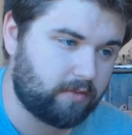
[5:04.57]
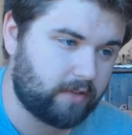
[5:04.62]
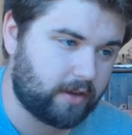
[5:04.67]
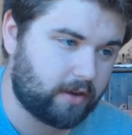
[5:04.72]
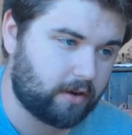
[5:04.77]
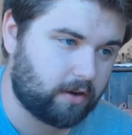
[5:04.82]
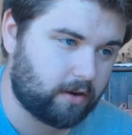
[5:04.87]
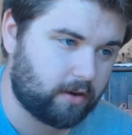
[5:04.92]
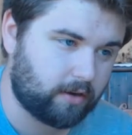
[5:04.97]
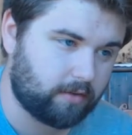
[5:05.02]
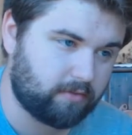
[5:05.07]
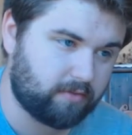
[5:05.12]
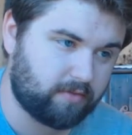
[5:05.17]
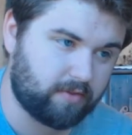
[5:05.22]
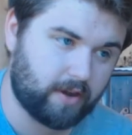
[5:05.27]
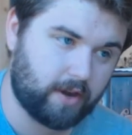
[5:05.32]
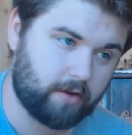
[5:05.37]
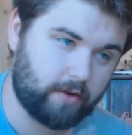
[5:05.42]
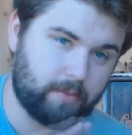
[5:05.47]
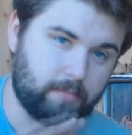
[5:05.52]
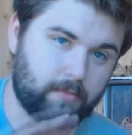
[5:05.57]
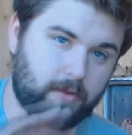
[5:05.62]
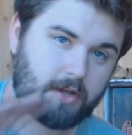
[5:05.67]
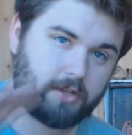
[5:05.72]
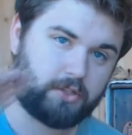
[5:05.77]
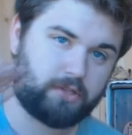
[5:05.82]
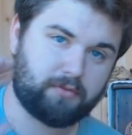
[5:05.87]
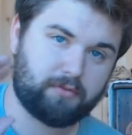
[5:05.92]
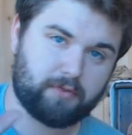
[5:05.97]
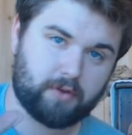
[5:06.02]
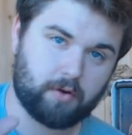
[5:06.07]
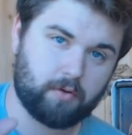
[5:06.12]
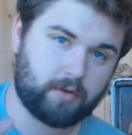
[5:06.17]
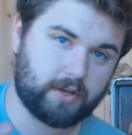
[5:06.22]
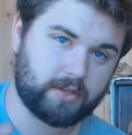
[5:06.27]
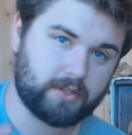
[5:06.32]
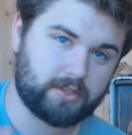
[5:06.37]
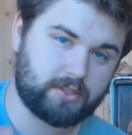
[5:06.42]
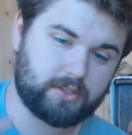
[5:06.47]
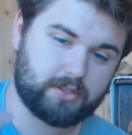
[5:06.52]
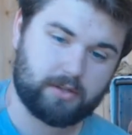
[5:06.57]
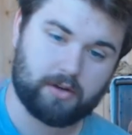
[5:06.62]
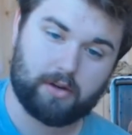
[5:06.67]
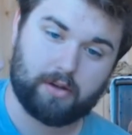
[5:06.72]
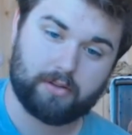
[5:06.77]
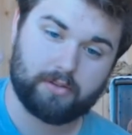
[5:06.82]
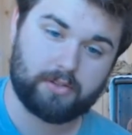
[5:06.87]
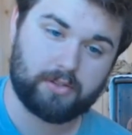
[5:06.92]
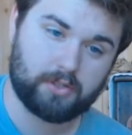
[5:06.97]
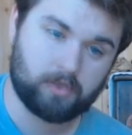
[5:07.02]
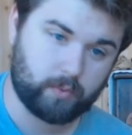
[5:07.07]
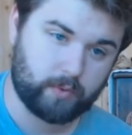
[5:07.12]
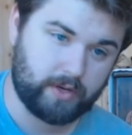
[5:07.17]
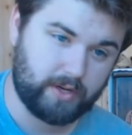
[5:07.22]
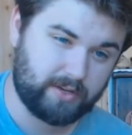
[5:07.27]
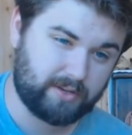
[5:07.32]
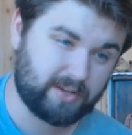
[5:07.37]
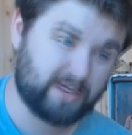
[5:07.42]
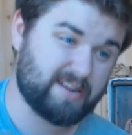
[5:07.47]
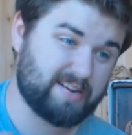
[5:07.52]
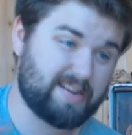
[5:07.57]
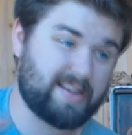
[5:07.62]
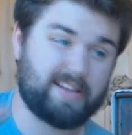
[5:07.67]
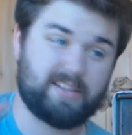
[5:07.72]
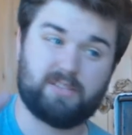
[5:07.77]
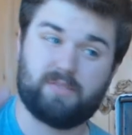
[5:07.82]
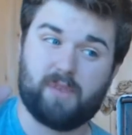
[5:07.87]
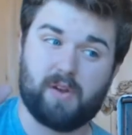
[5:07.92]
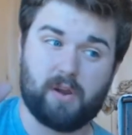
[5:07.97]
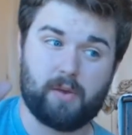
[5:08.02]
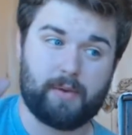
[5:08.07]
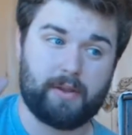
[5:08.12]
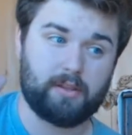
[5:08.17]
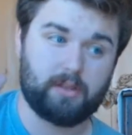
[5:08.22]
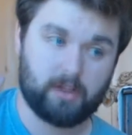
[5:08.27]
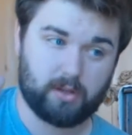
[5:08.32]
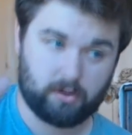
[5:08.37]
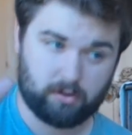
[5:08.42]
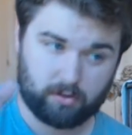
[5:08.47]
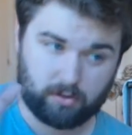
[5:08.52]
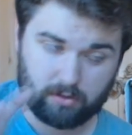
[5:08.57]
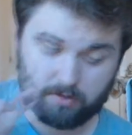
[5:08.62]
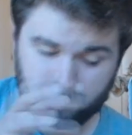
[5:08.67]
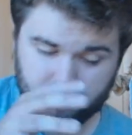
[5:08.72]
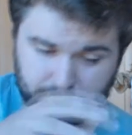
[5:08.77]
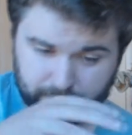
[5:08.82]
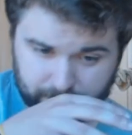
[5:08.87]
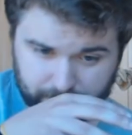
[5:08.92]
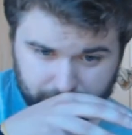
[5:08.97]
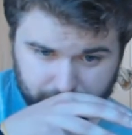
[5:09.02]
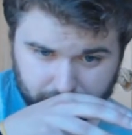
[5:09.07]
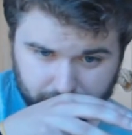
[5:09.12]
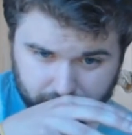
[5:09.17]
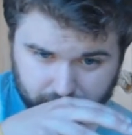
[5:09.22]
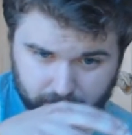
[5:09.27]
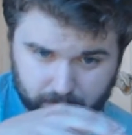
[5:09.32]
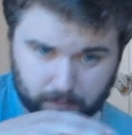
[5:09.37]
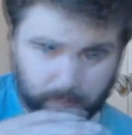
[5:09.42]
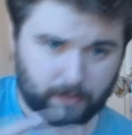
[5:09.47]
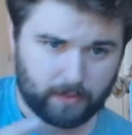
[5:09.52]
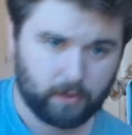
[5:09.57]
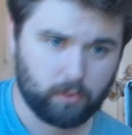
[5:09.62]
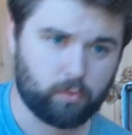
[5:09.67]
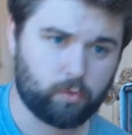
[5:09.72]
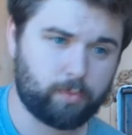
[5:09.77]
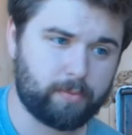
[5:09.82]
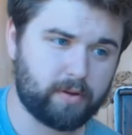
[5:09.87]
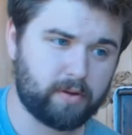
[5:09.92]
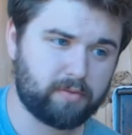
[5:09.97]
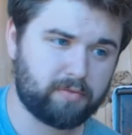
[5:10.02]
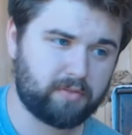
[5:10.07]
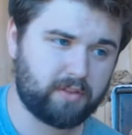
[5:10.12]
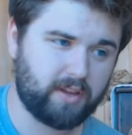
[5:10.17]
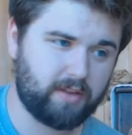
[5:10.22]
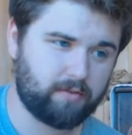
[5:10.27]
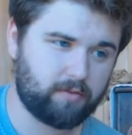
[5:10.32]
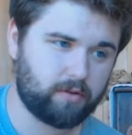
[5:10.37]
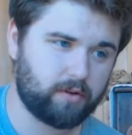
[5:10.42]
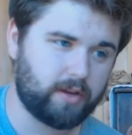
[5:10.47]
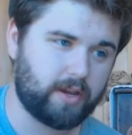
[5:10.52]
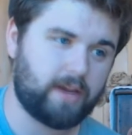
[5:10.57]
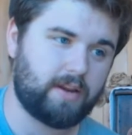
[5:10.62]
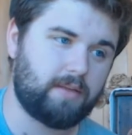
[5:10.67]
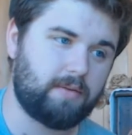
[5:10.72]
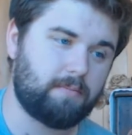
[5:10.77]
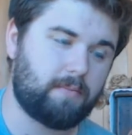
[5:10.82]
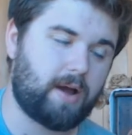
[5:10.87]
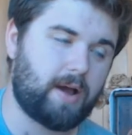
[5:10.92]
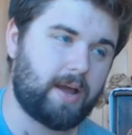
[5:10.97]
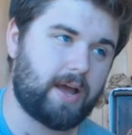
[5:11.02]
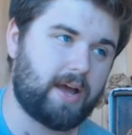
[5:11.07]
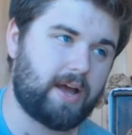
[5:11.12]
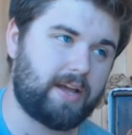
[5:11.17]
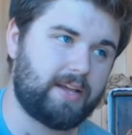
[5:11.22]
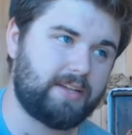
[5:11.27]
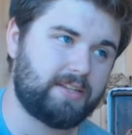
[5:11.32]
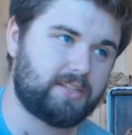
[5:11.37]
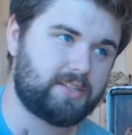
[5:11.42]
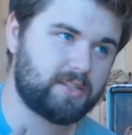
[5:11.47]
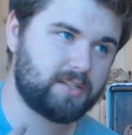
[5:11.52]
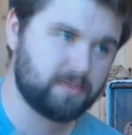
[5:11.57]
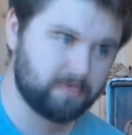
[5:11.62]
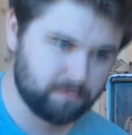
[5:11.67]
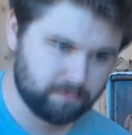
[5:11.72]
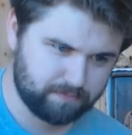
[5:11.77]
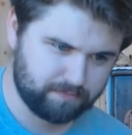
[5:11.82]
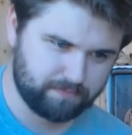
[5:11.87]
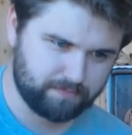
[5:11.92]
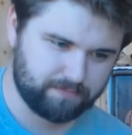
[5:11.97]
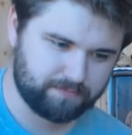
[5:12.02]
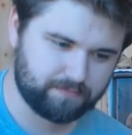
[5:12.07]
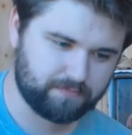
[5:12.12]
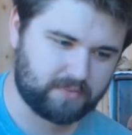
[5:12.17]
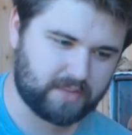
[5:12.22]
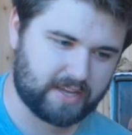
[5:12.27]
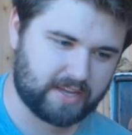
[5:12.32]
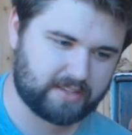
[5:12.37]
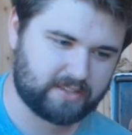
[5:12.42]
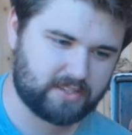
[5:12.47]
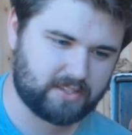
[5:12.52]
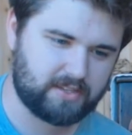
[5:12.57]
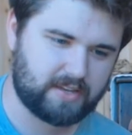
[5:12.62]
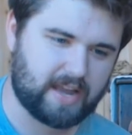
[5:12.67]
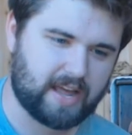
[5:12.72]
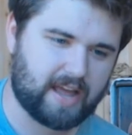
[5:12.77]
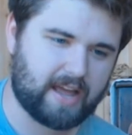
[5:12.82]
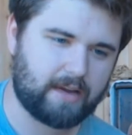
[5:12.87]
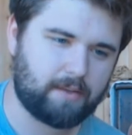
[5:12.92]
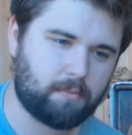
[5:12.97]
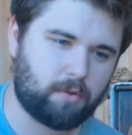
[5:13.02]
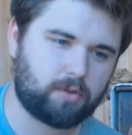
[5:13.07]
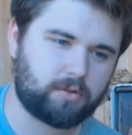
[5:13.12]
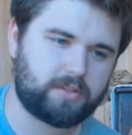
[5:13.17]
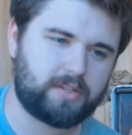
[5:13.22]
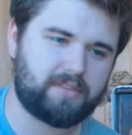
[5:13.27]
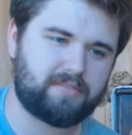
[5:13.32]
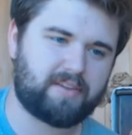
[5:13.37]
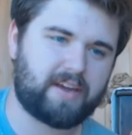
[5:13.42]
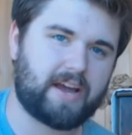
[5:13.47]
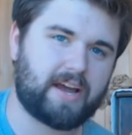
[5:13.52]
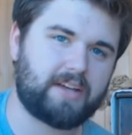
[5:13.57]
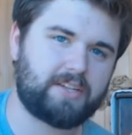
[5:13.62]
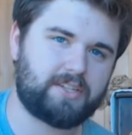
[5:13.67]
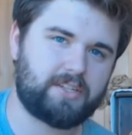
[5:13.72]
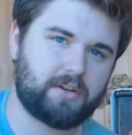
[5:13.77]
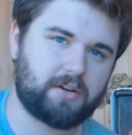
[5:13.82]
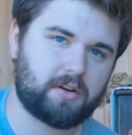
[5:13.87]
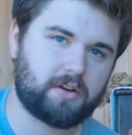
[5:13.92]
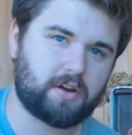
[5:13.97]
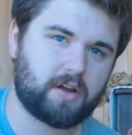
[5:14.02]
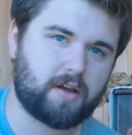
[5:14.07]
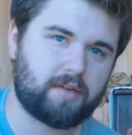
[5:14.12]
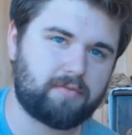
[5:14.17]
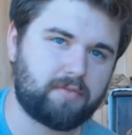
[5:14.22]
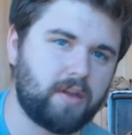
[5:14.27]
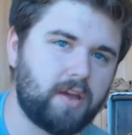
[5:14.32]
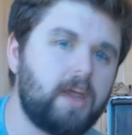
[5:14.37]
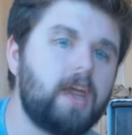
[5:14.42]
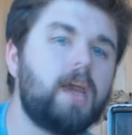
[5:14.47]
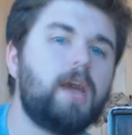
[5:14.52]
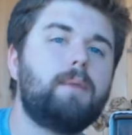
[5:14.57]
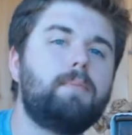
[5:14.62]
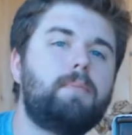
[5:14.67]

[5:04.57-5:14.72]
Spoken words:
of that are very much focused on sweet, and it has very little root beer flavor, and in my eyes, that's not multifaceted enough.